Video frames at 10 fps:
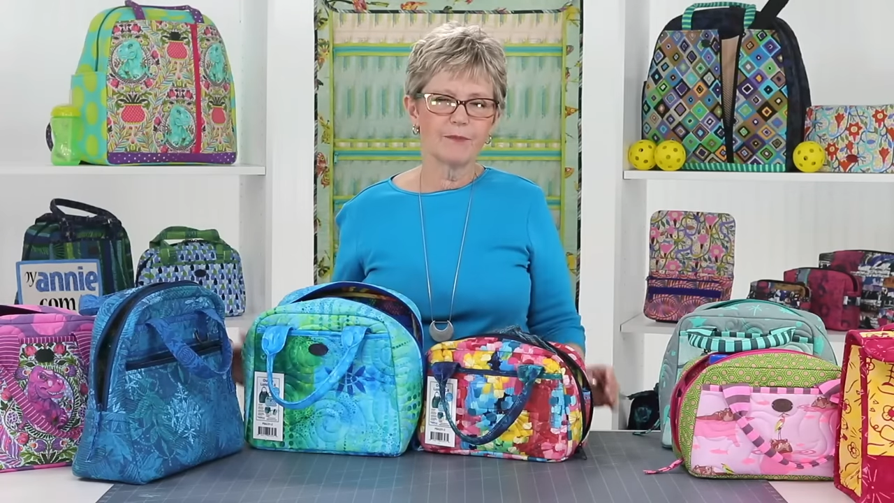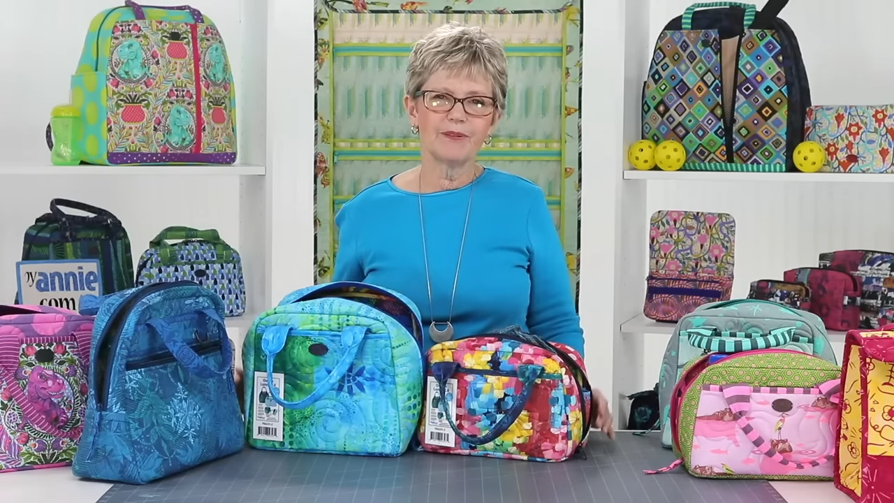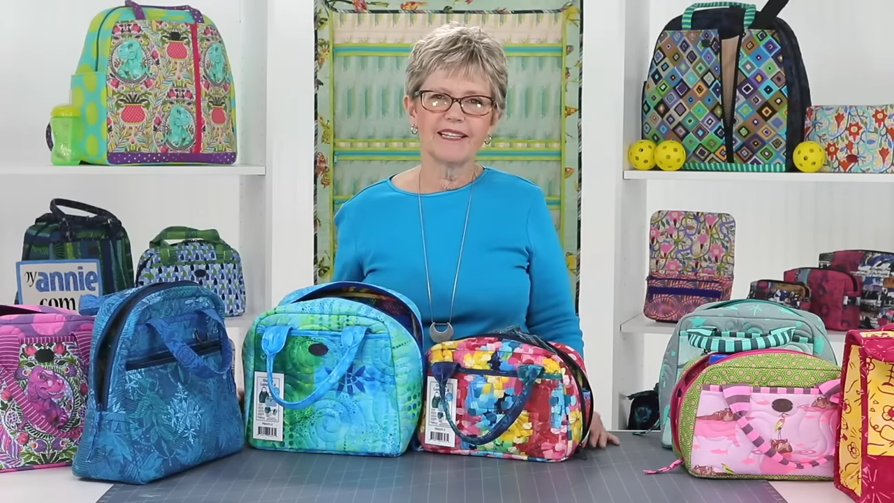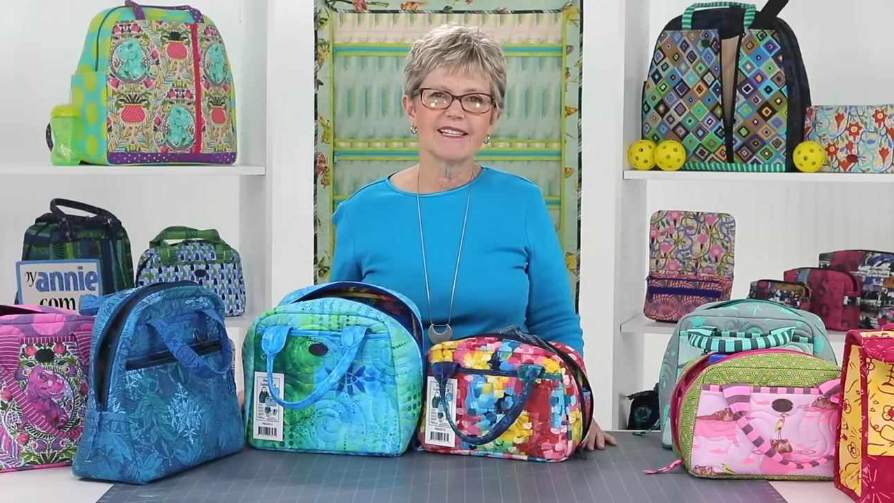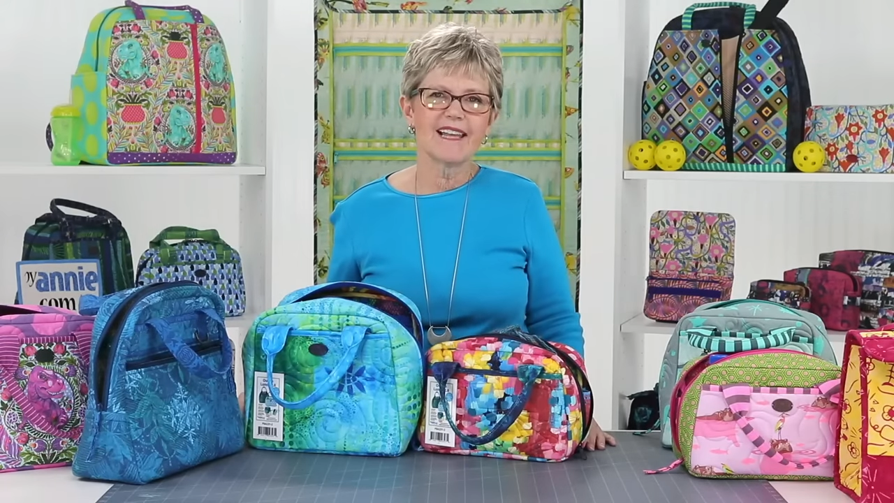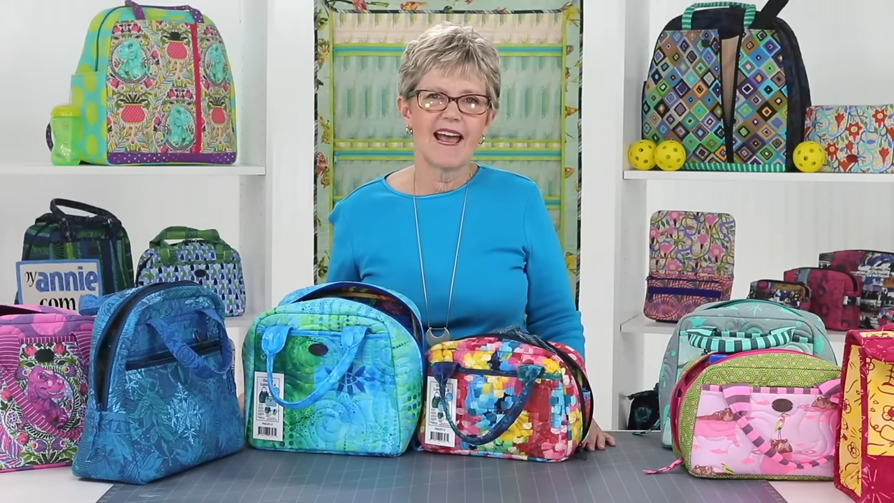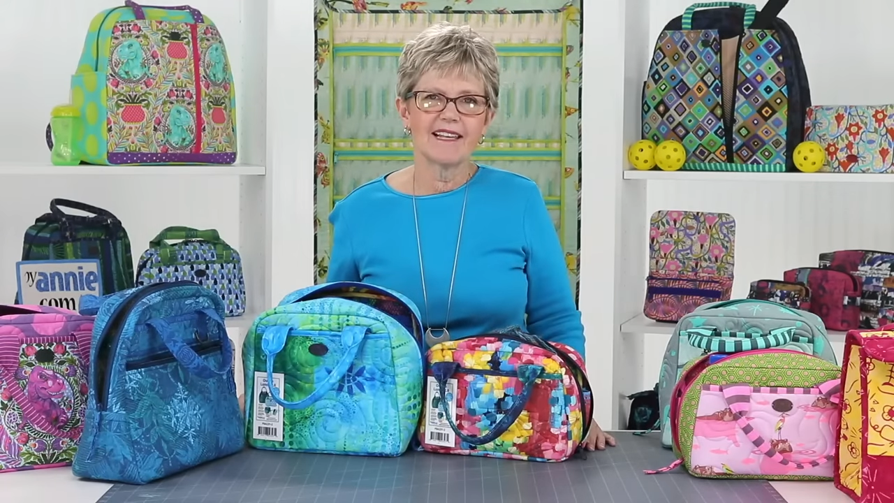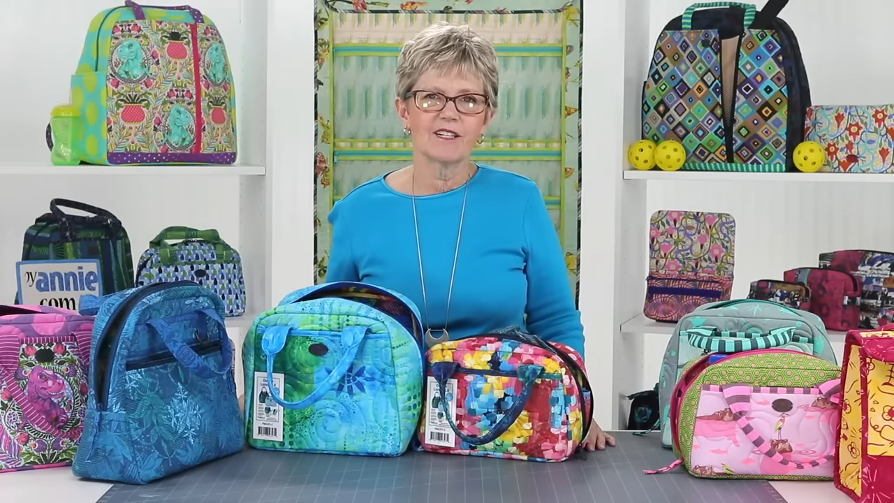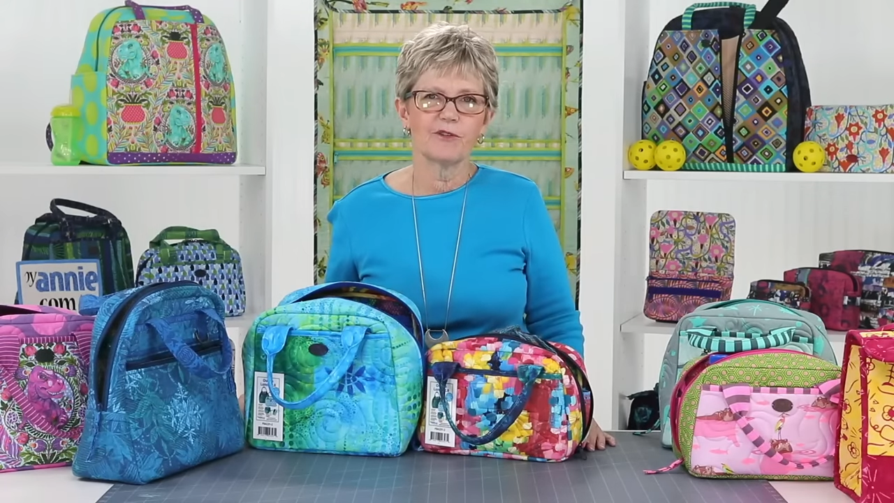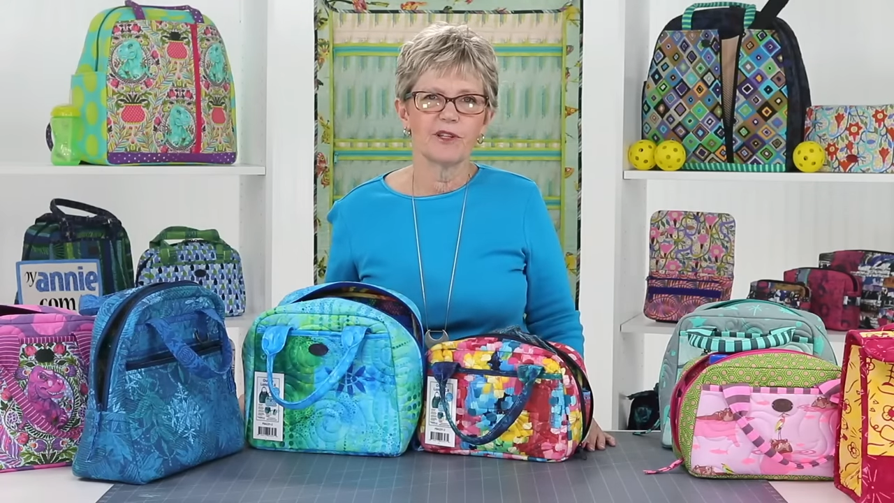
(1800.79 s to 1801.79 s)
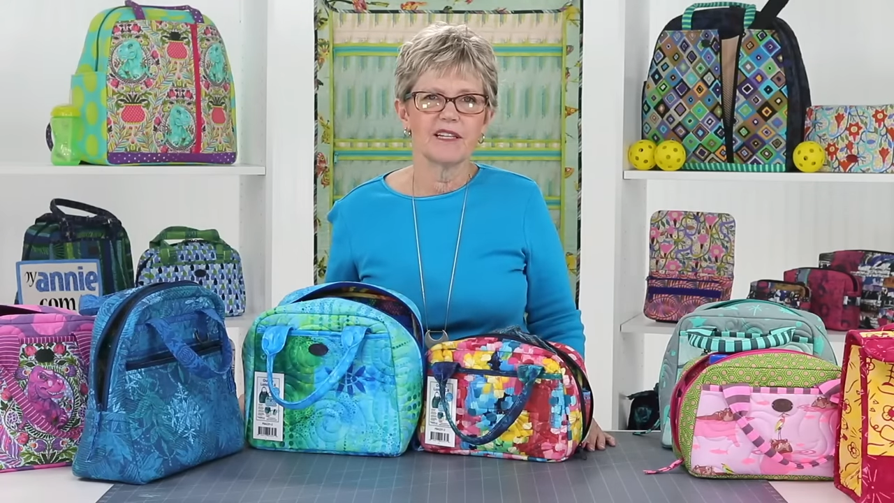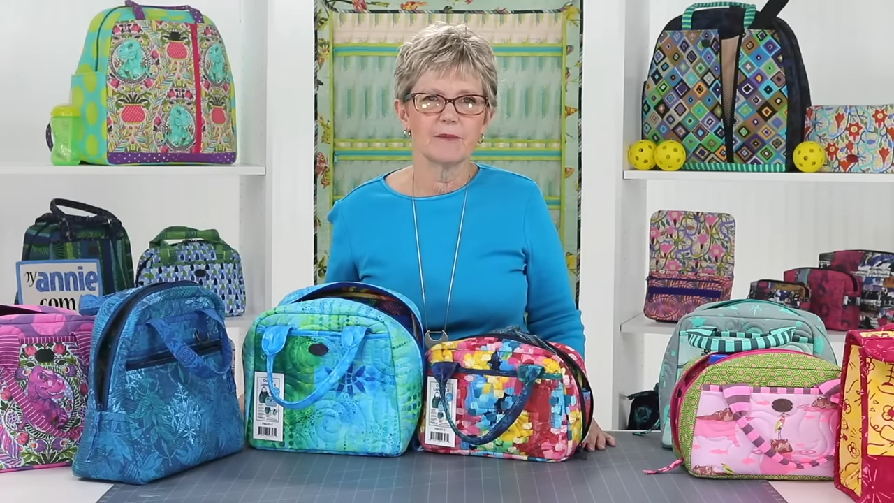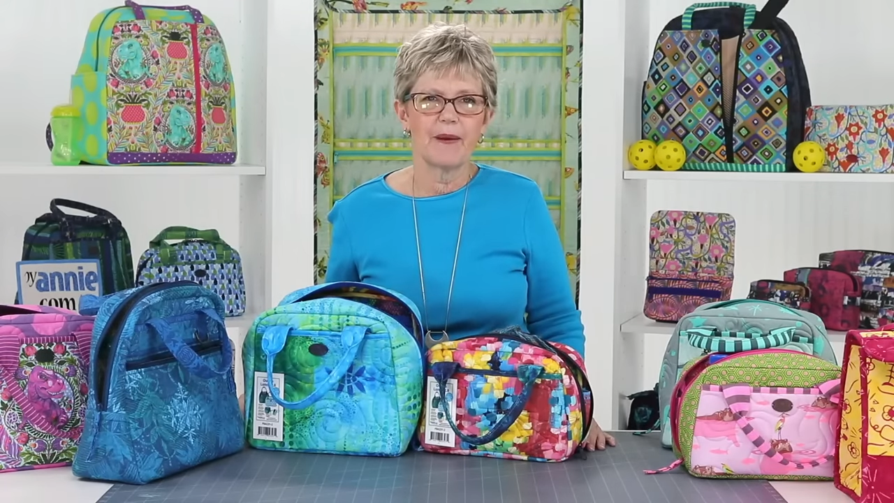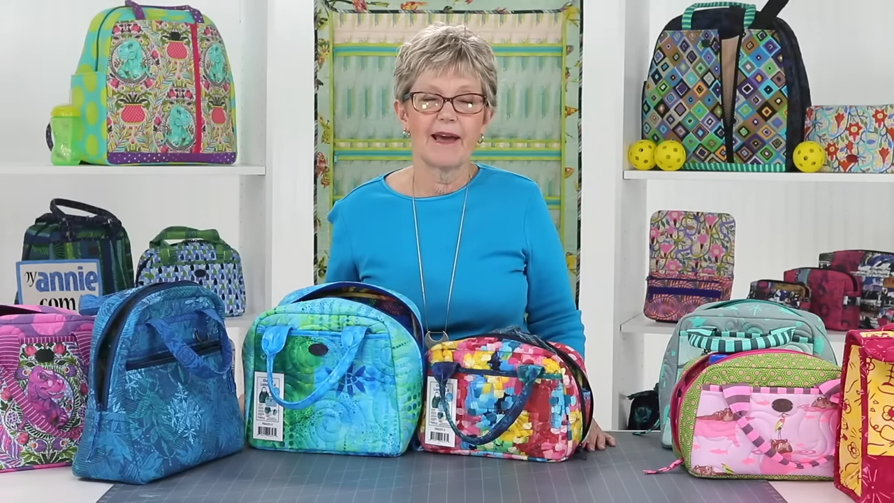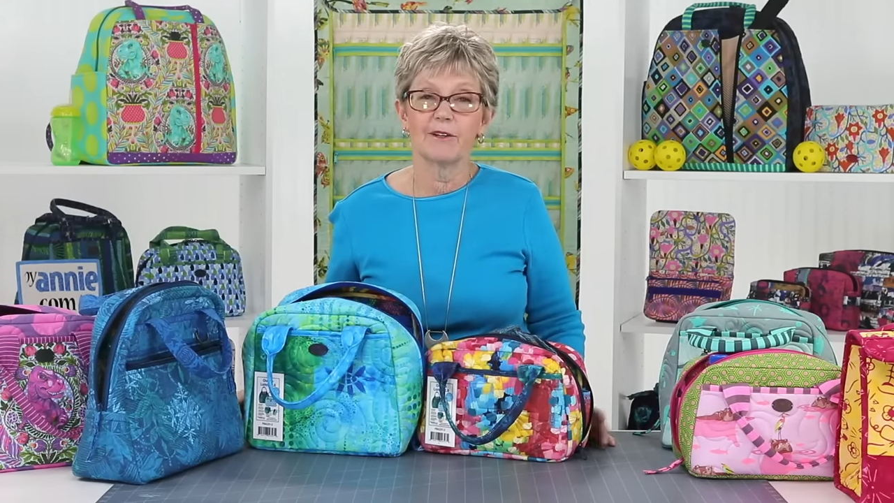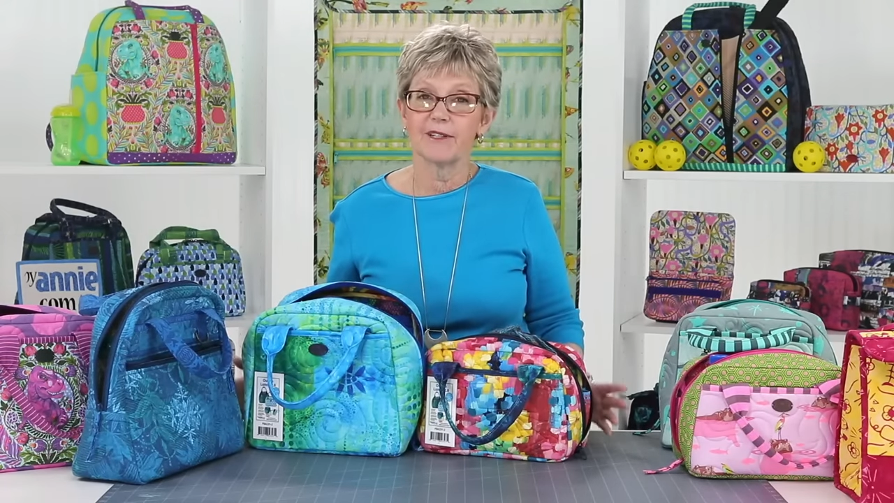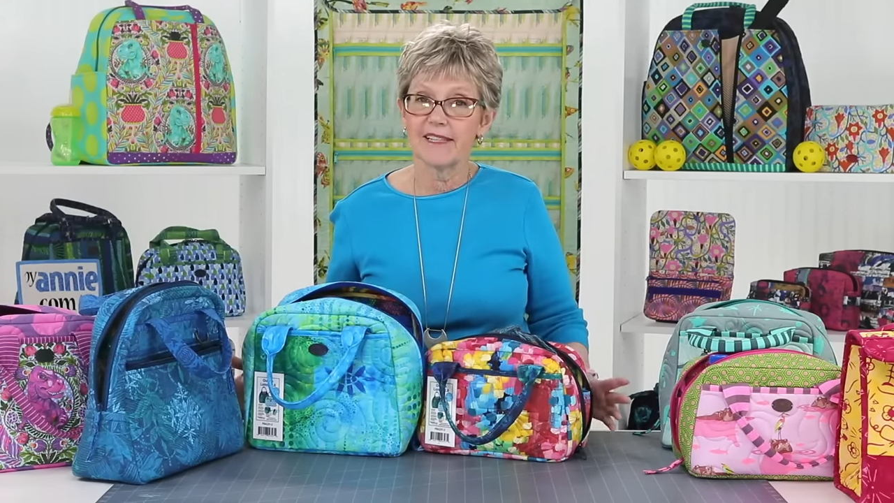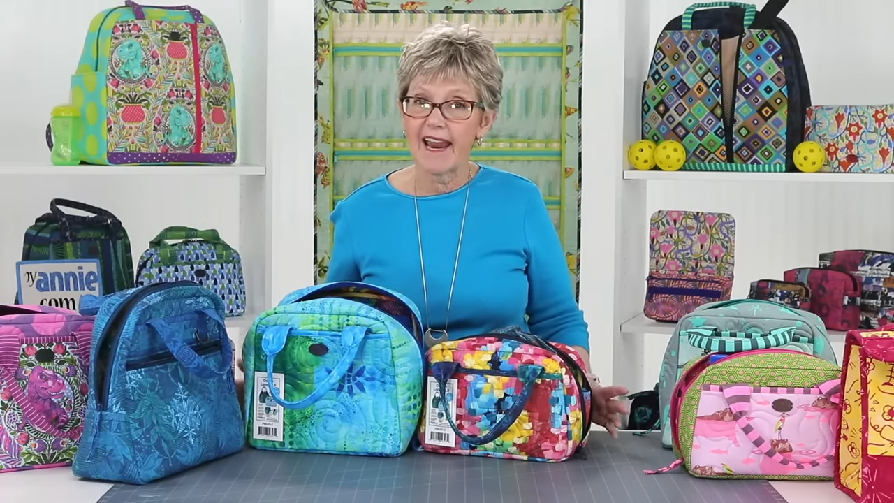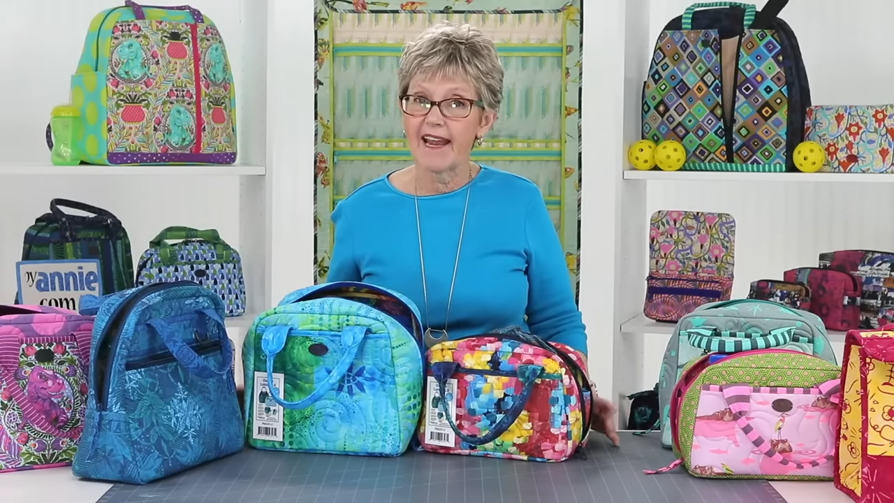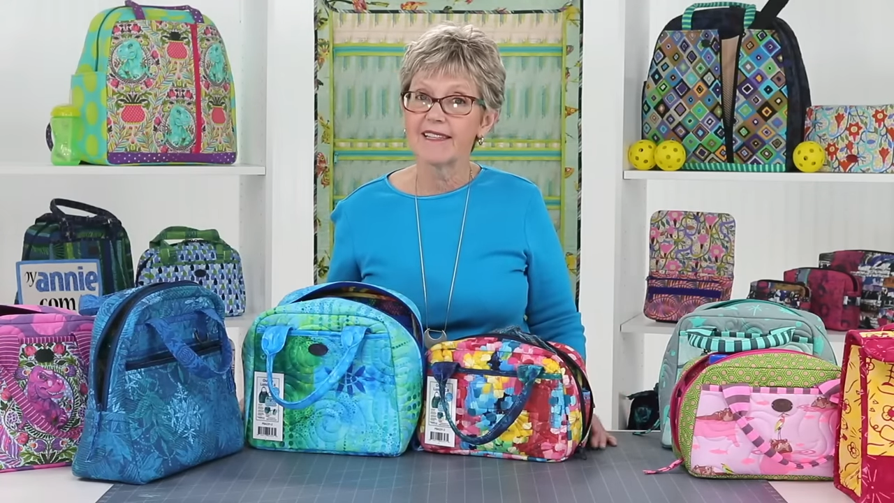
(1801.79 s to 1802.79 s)
please ask for these patterns
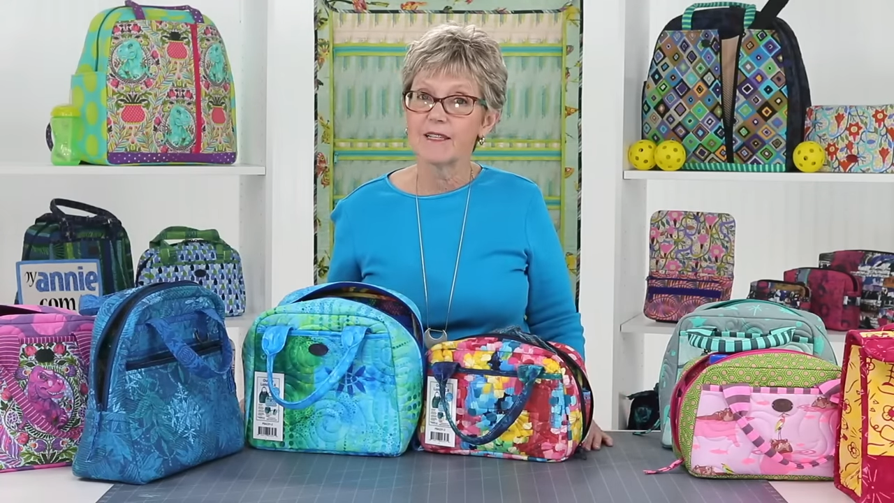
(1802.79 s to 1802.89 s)
and